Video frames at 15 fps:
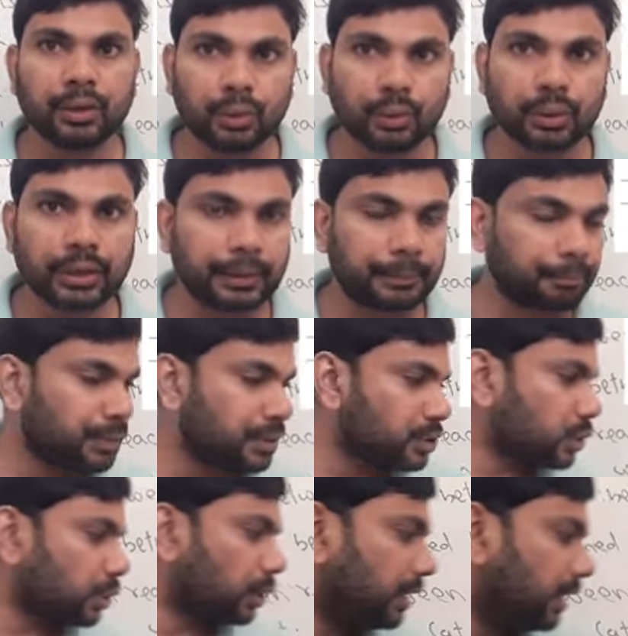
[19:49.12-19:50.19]
Okay,
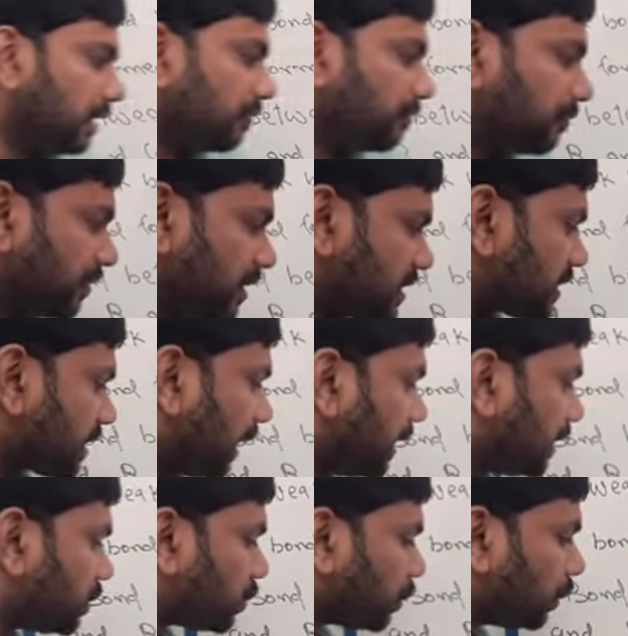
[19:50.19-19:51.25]
so here first
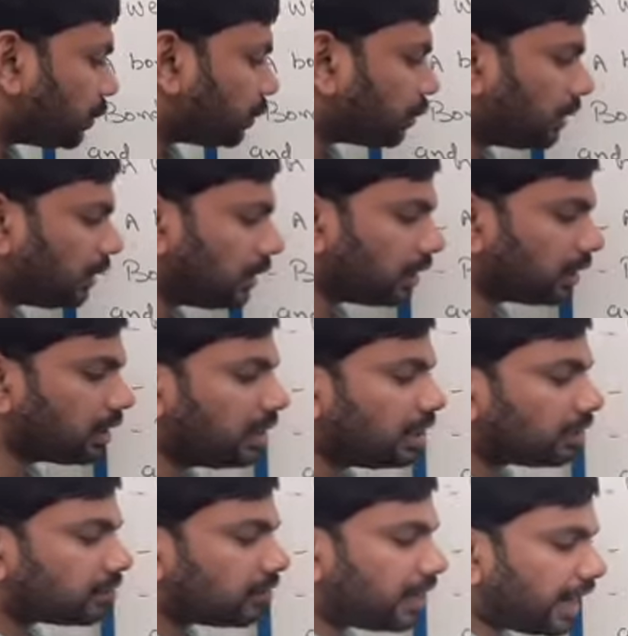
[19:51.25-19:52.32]
I told you here
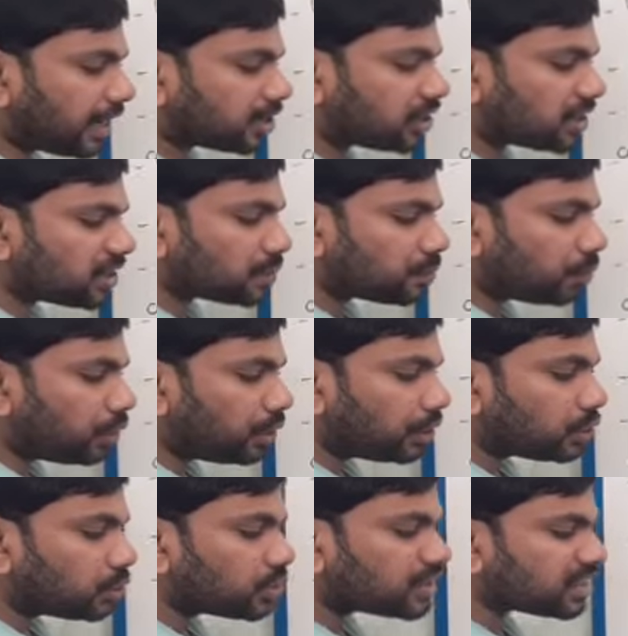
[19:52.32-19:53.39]
reactants
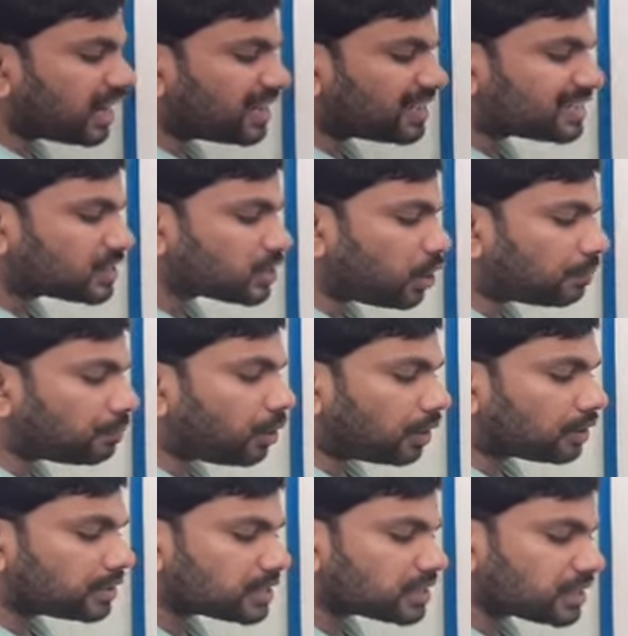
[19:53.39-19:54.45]
molecules adsorb
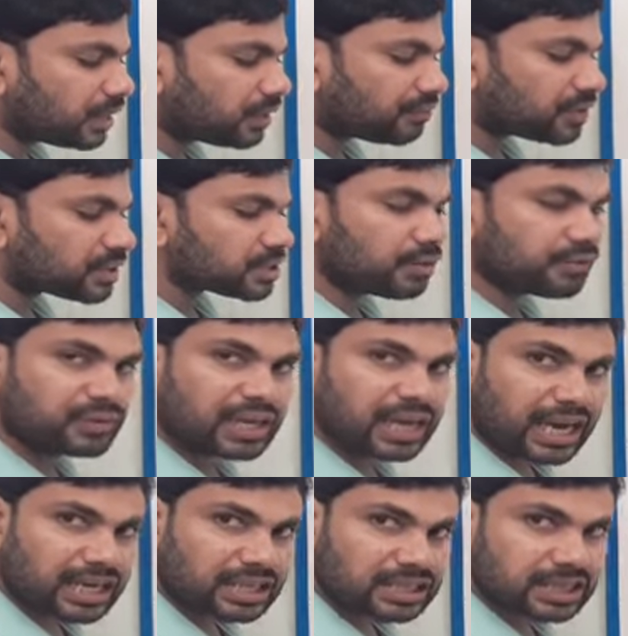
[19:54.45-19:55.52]
on the surface of
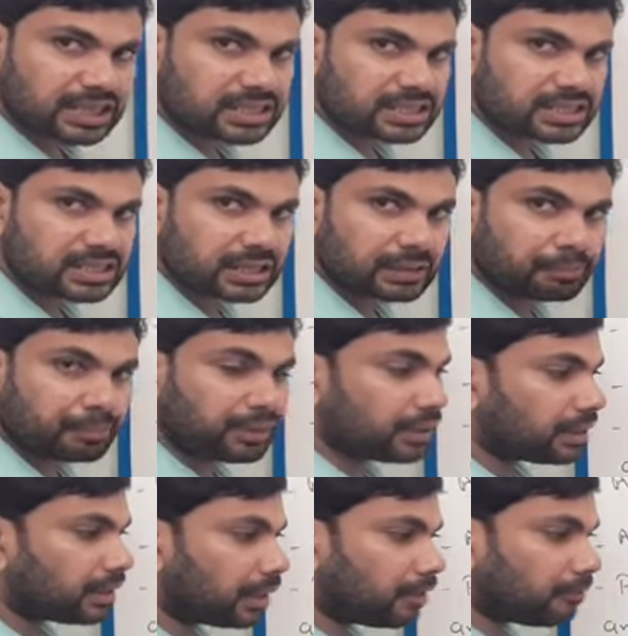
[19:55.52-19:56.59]
catalyst.
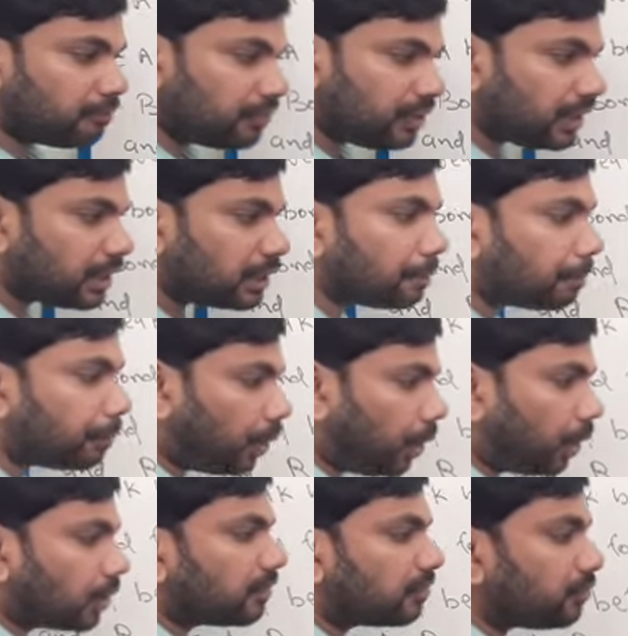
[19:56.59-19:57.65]
A weak
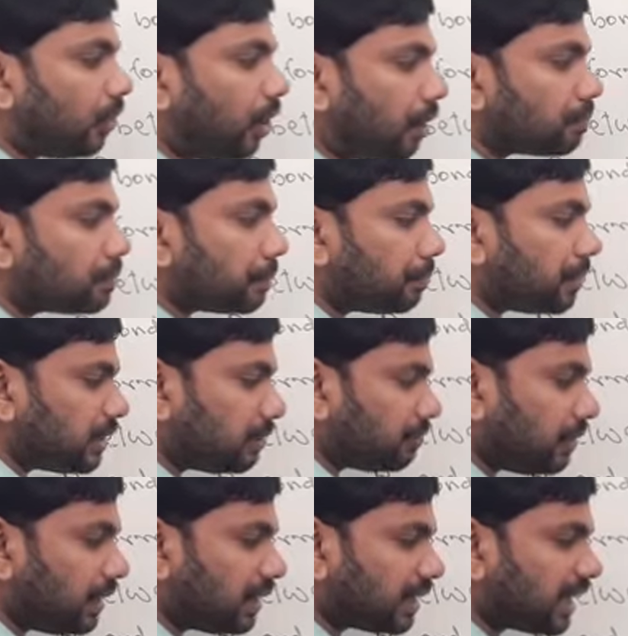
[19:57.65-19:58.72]
bond formed
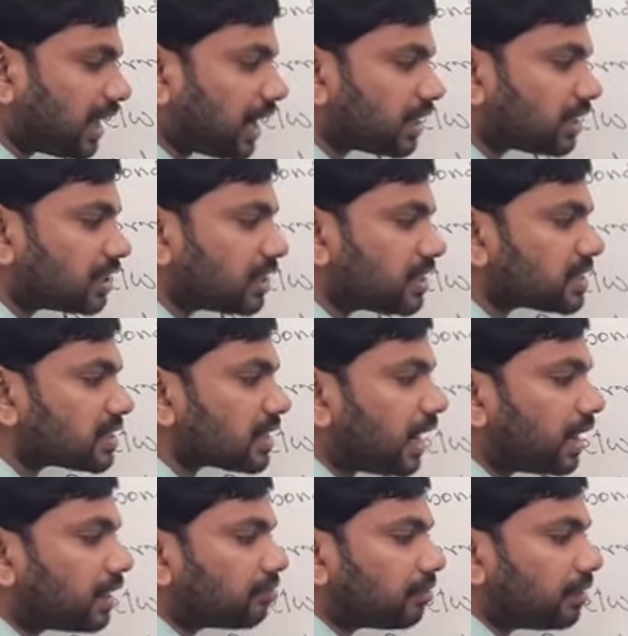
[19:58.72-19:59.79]
between catalyst
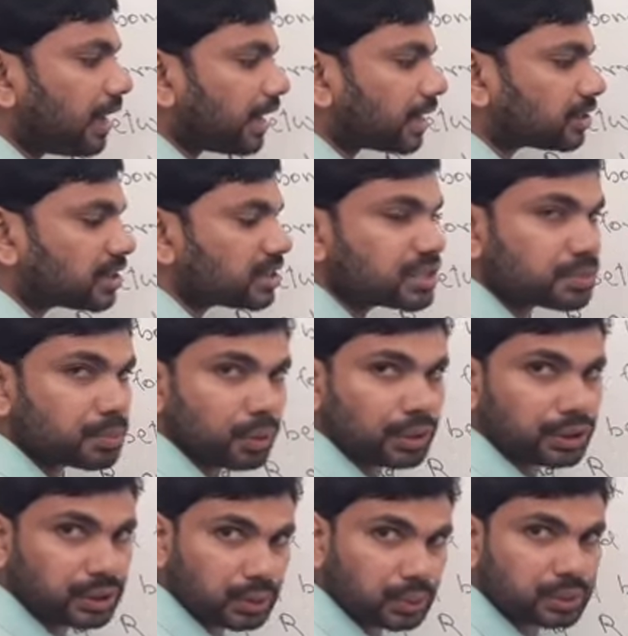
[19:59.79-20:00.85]
and reactants
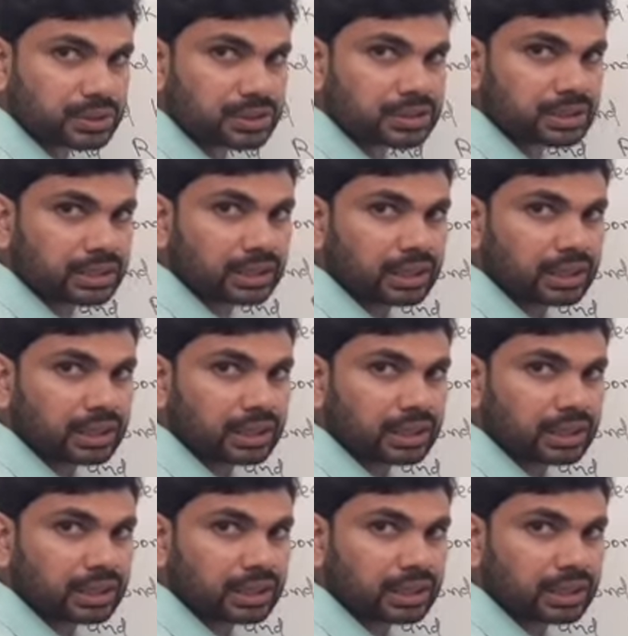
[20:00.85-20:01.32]
molecules.